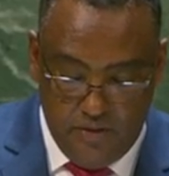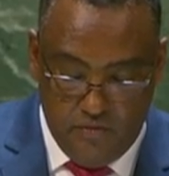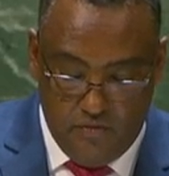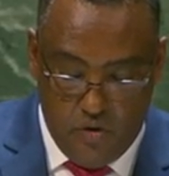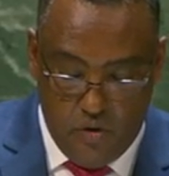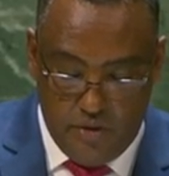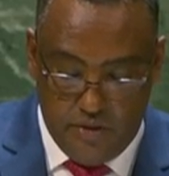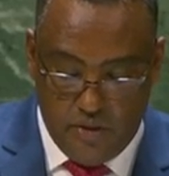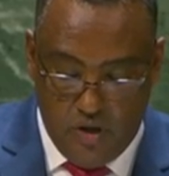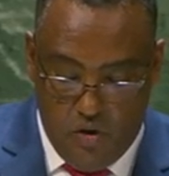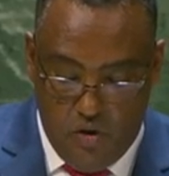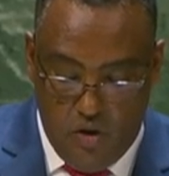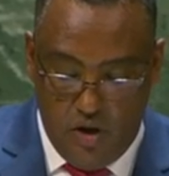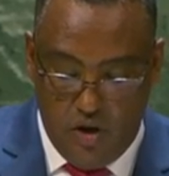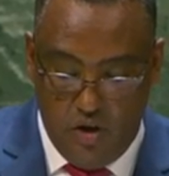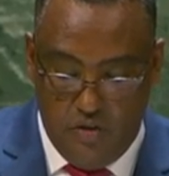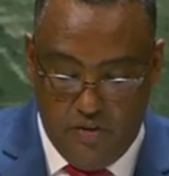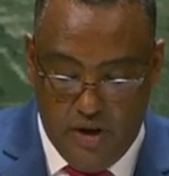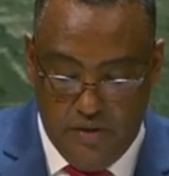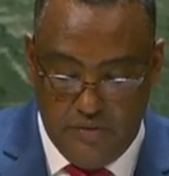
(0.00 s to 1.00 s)
for the
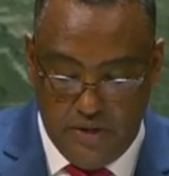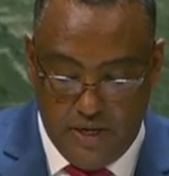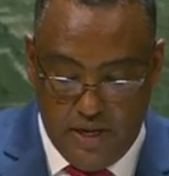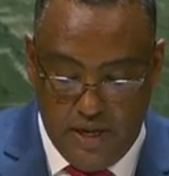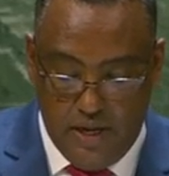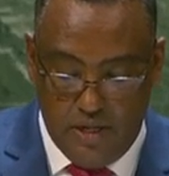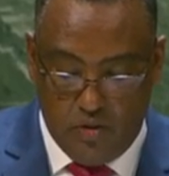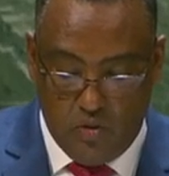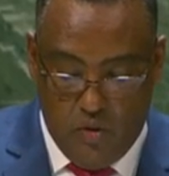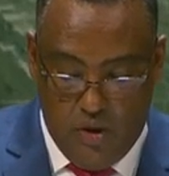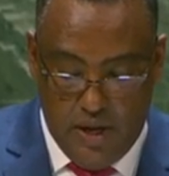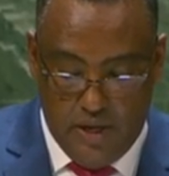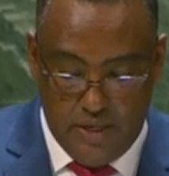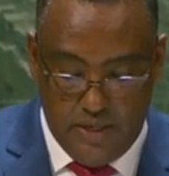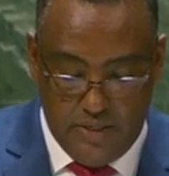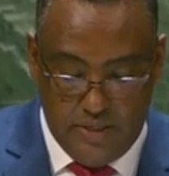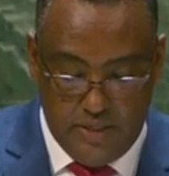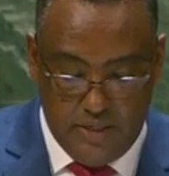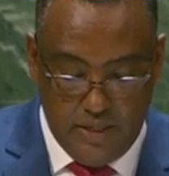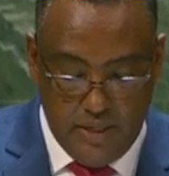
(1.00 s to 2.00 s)
Horn of Africa
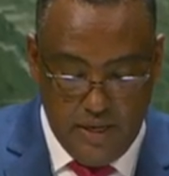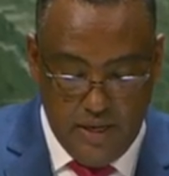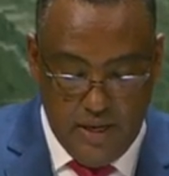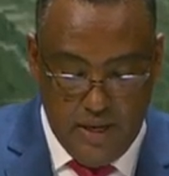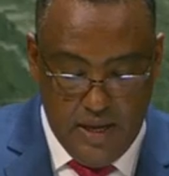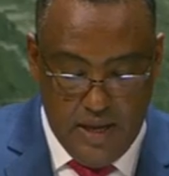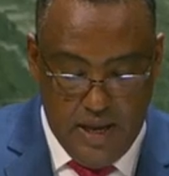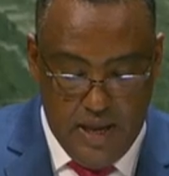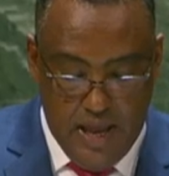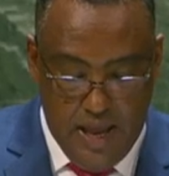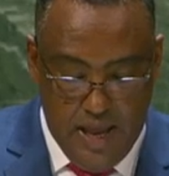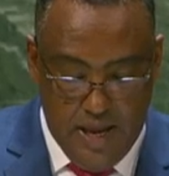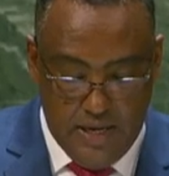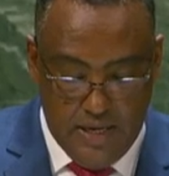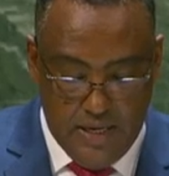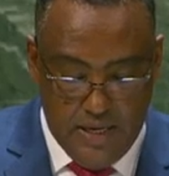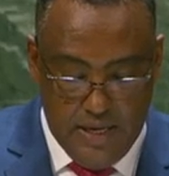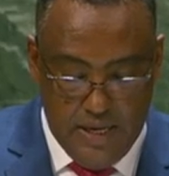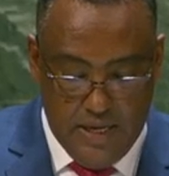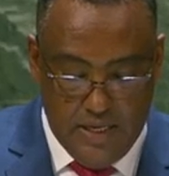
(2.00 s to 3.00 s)
towards
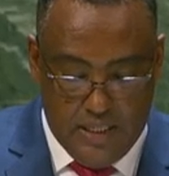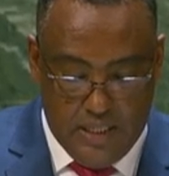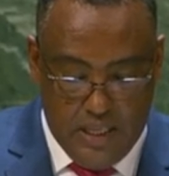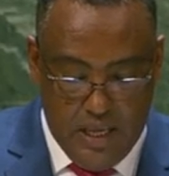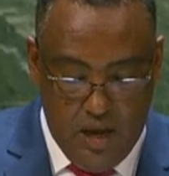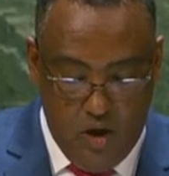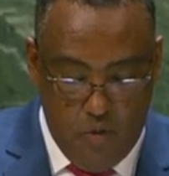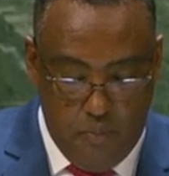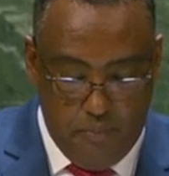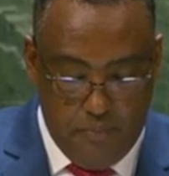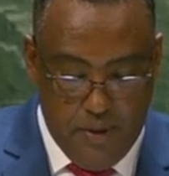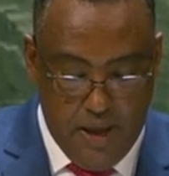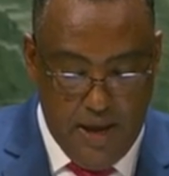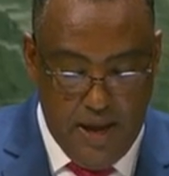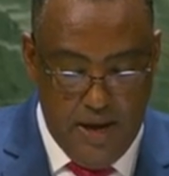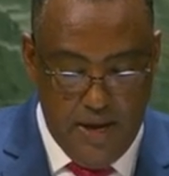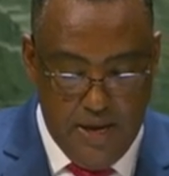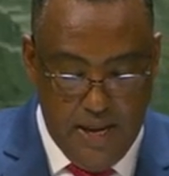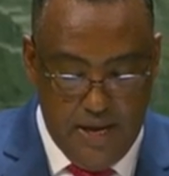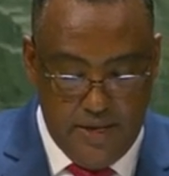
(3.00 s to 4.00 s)
an
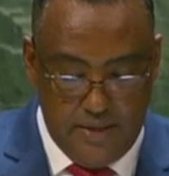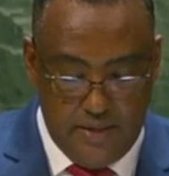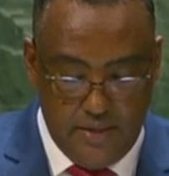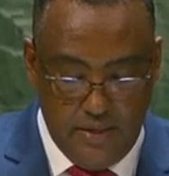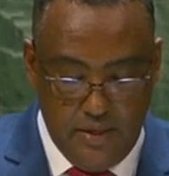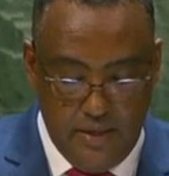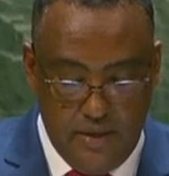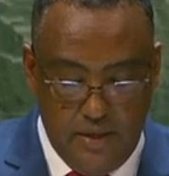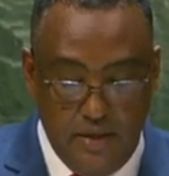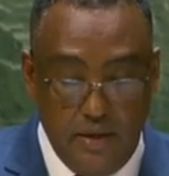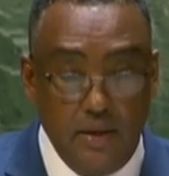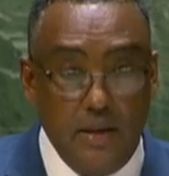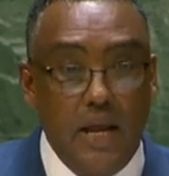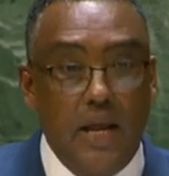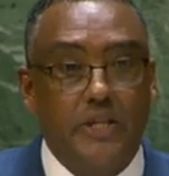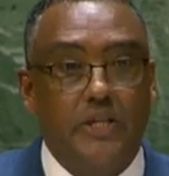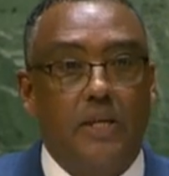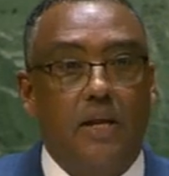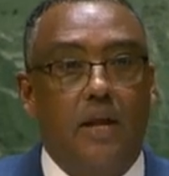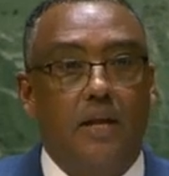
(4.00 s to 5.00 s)
Ethiopia-led
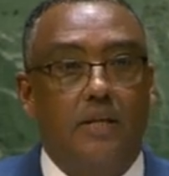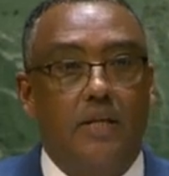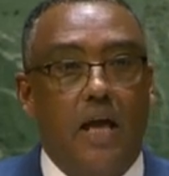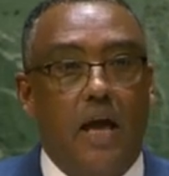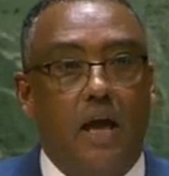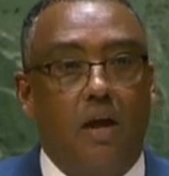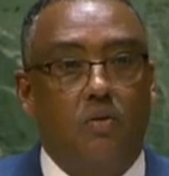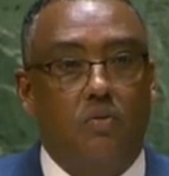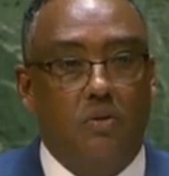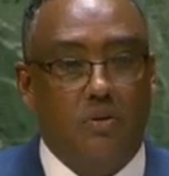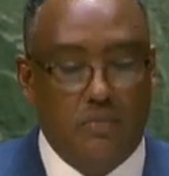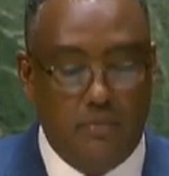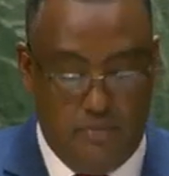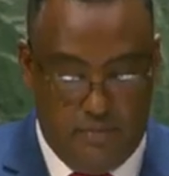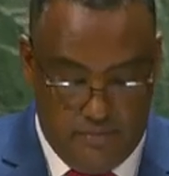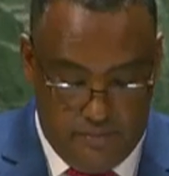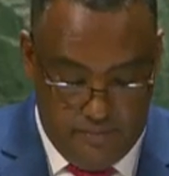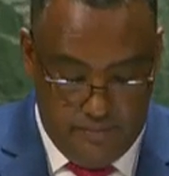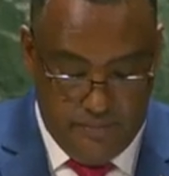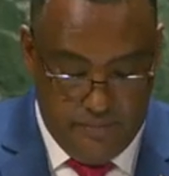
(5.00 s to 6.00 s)
national dialogue.
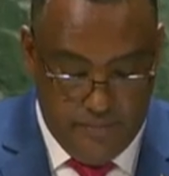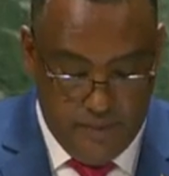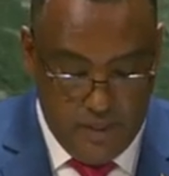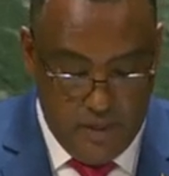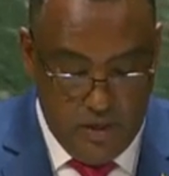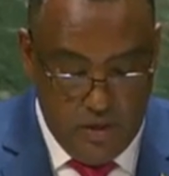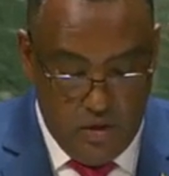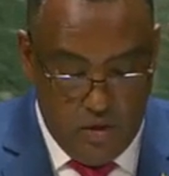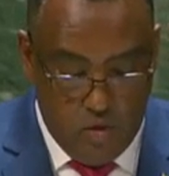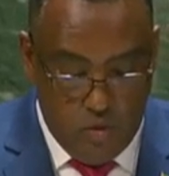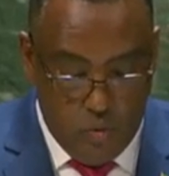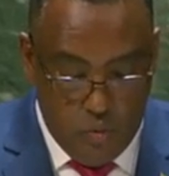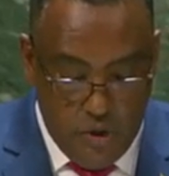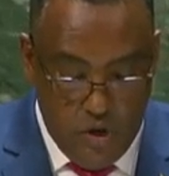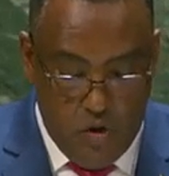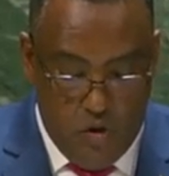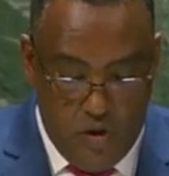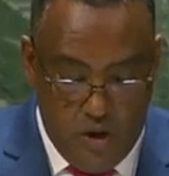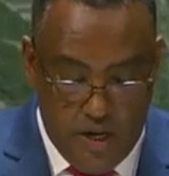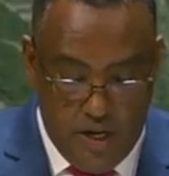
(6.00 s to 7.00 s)

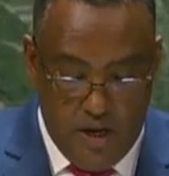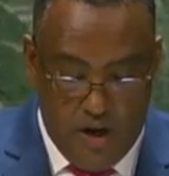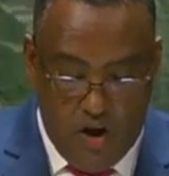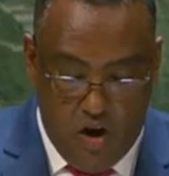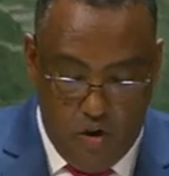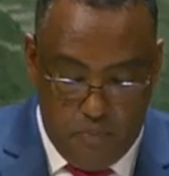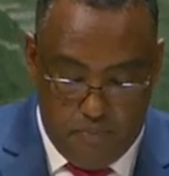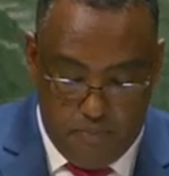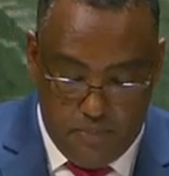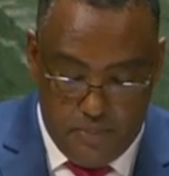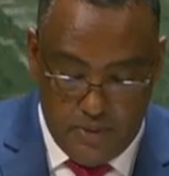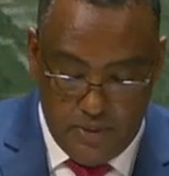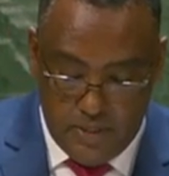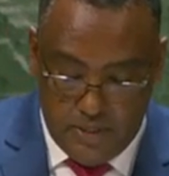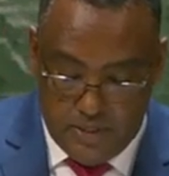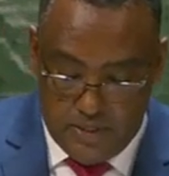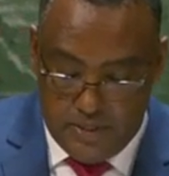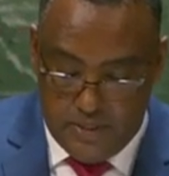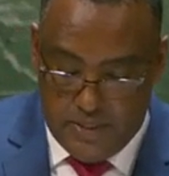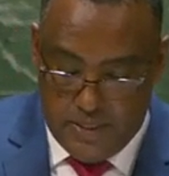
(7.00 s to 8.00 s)
We only hope
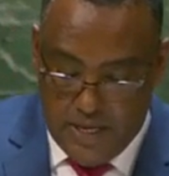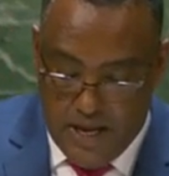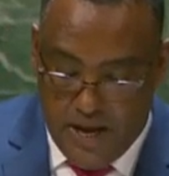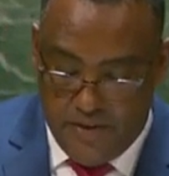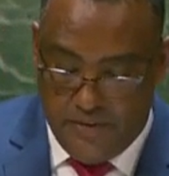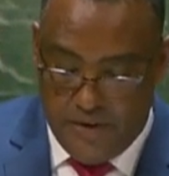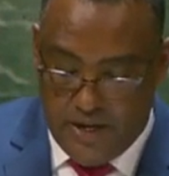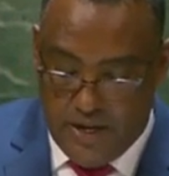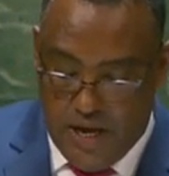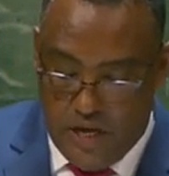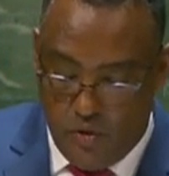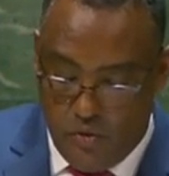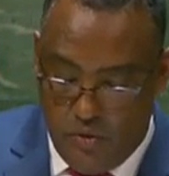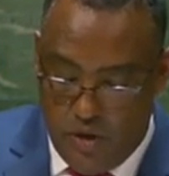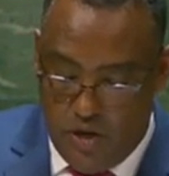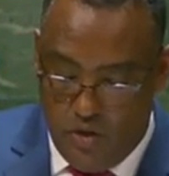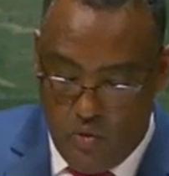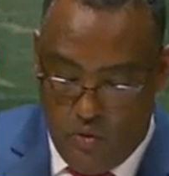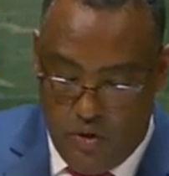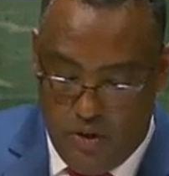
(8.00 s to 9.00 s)
the African
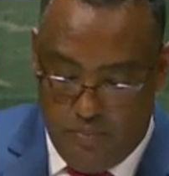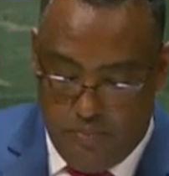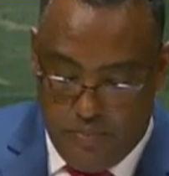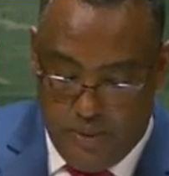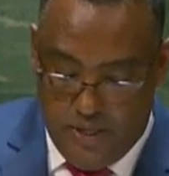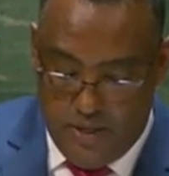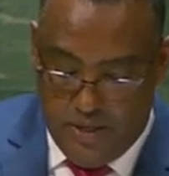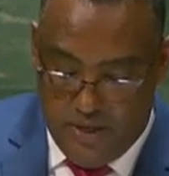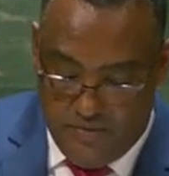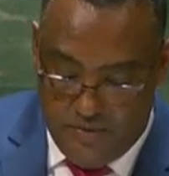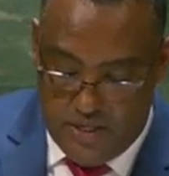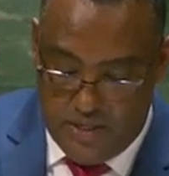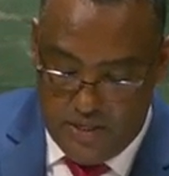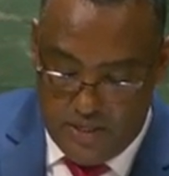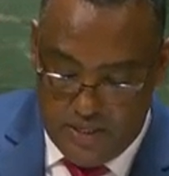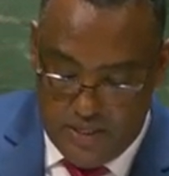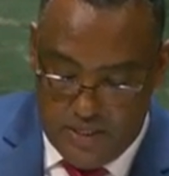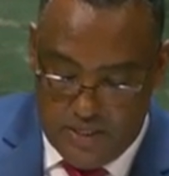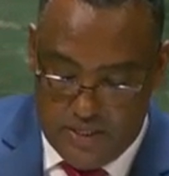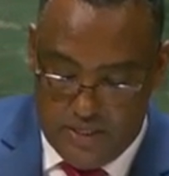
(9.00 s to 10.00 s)
Union will be given
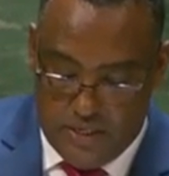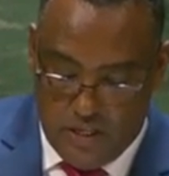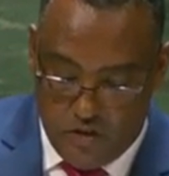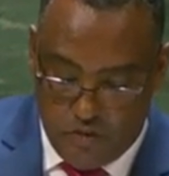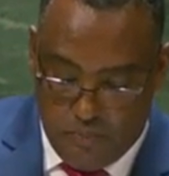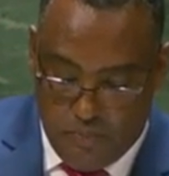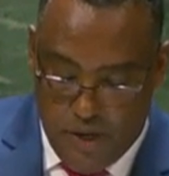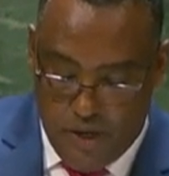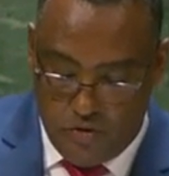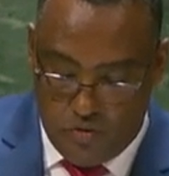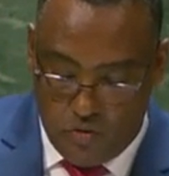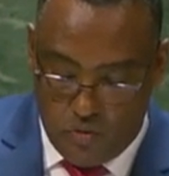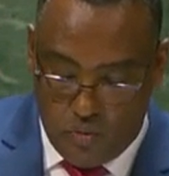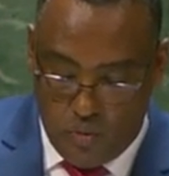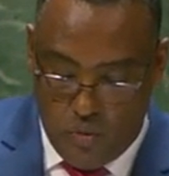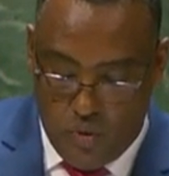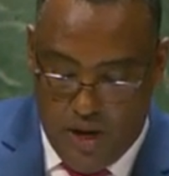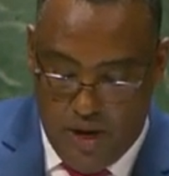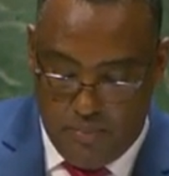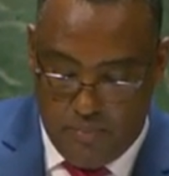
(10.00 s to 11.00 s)
the space
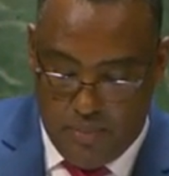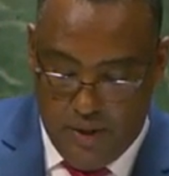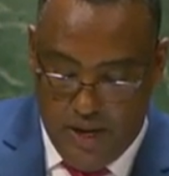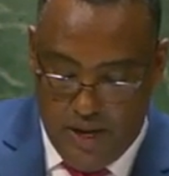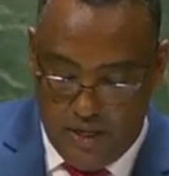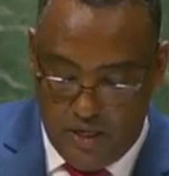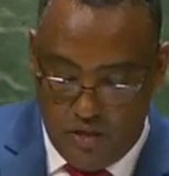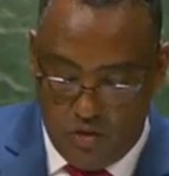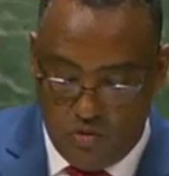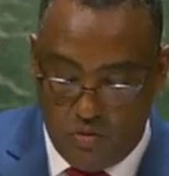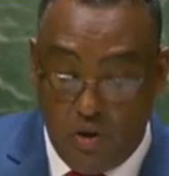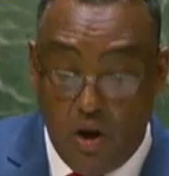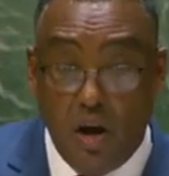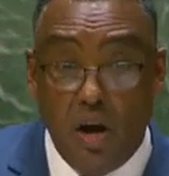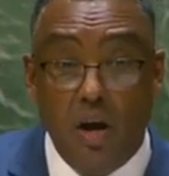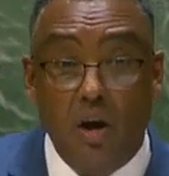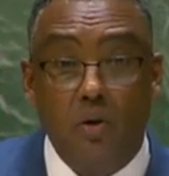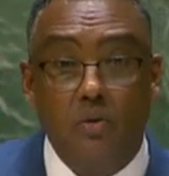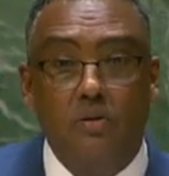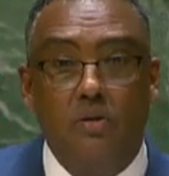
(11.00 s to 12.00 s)
to apply its
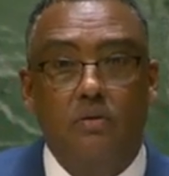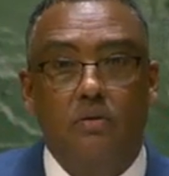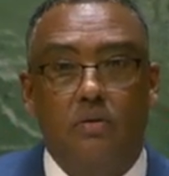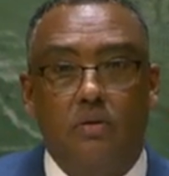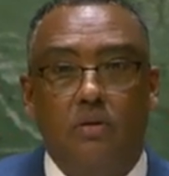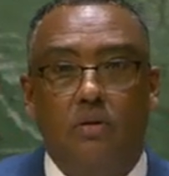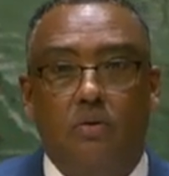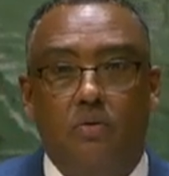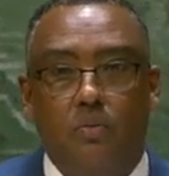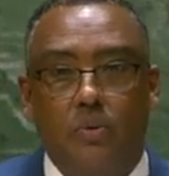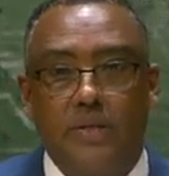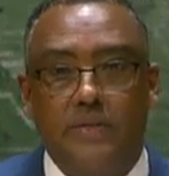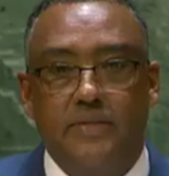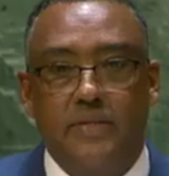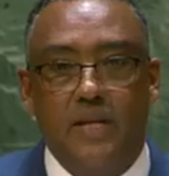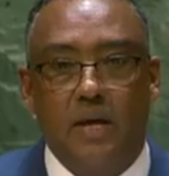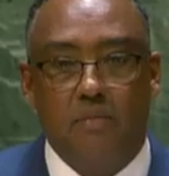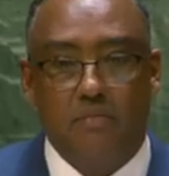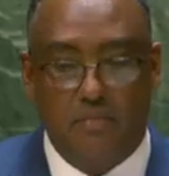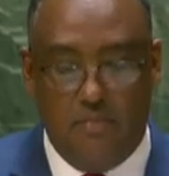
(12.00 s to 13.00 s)
own
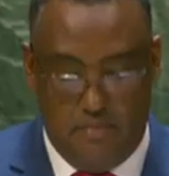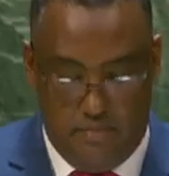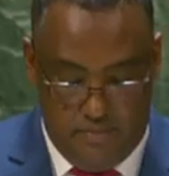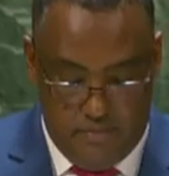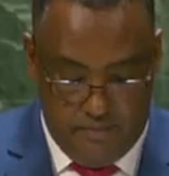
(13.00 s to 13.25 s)
wisdom.